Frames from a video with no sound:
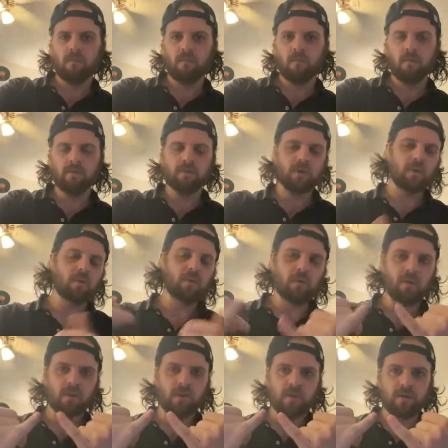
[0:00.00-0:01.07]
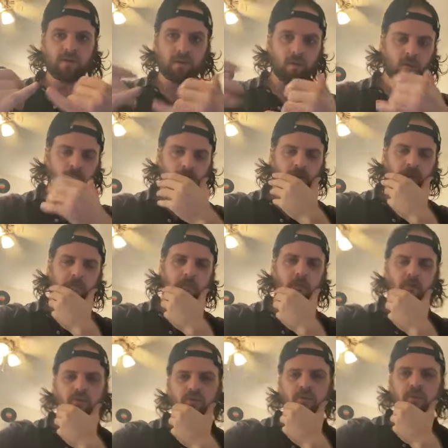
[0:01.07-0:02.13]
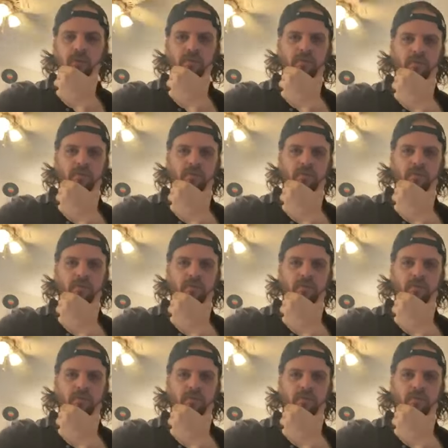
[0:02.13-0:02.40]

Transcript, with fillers: What's going on, guys? I'm welcome. I heard you need